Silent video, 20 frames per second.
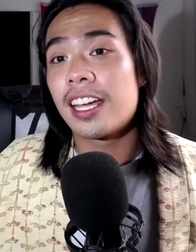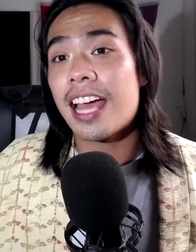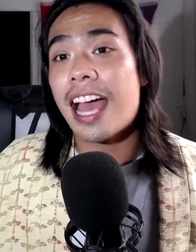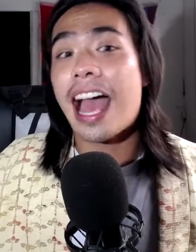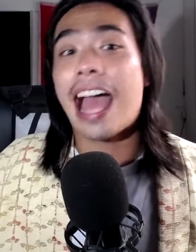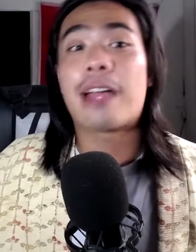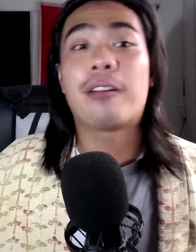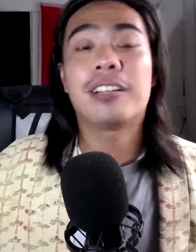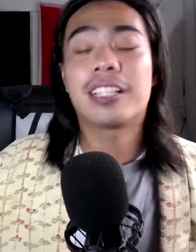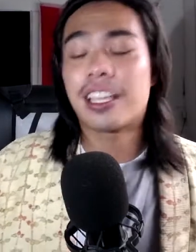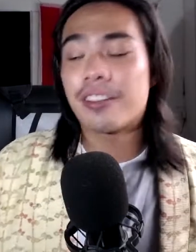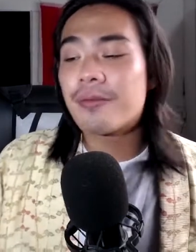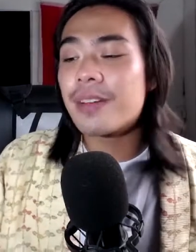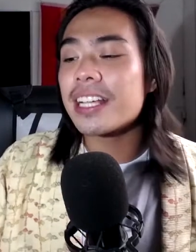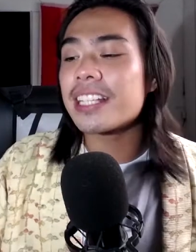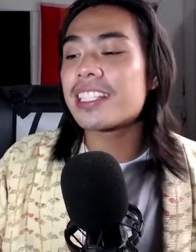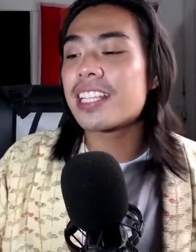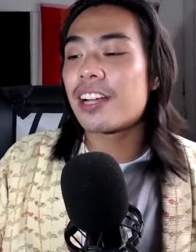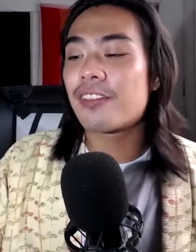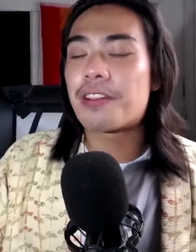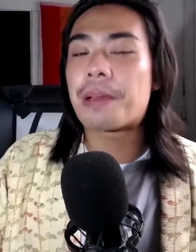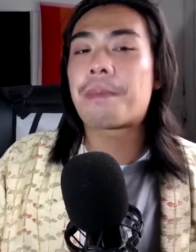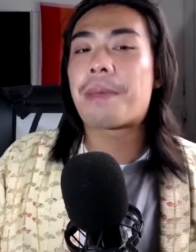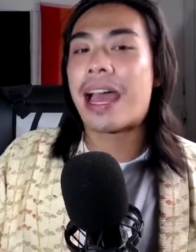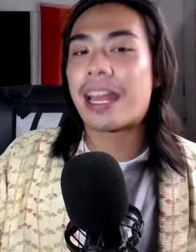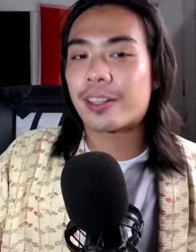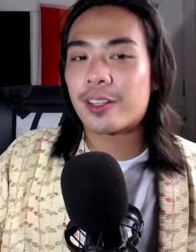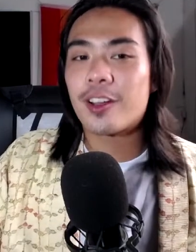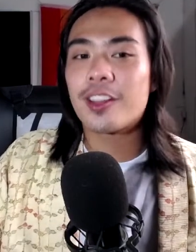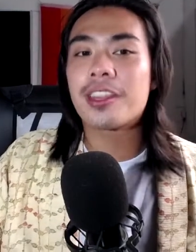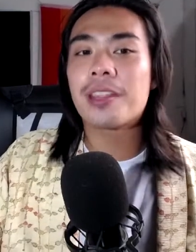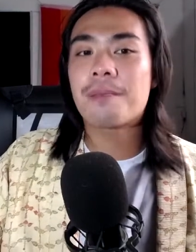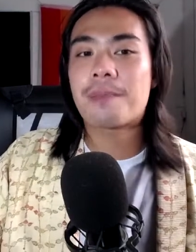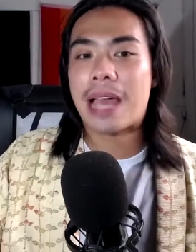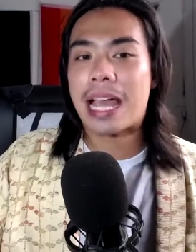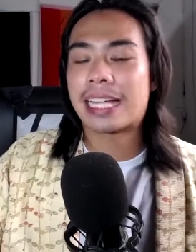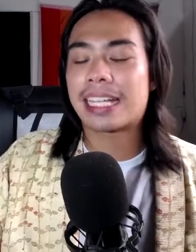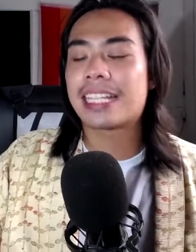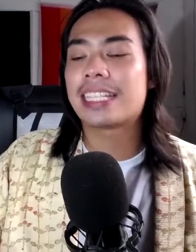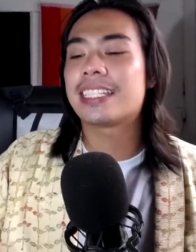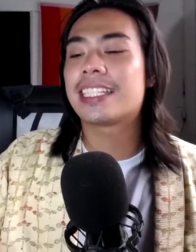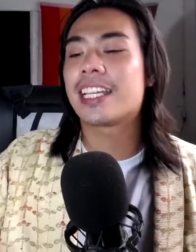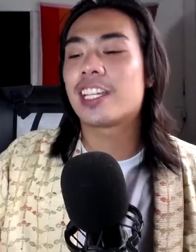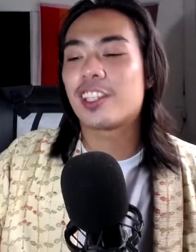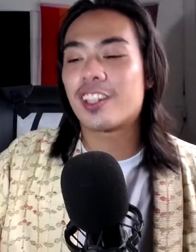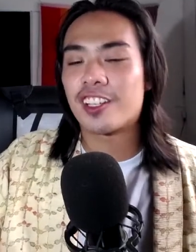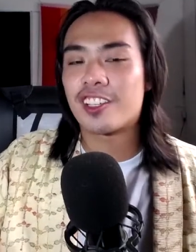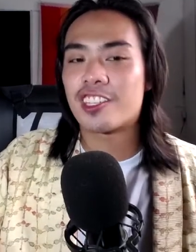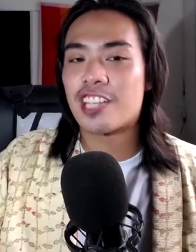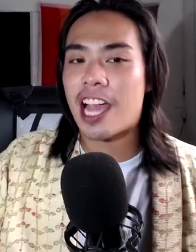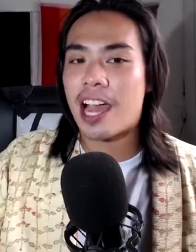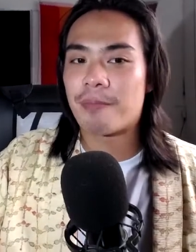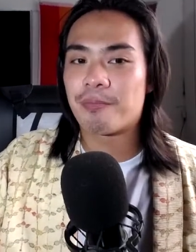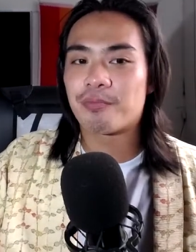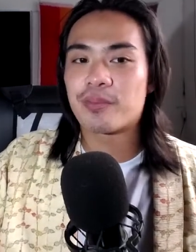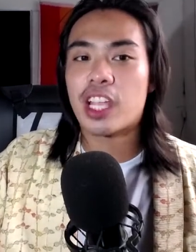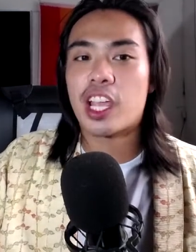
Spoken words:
I will give myself a pat on the back and say, good job.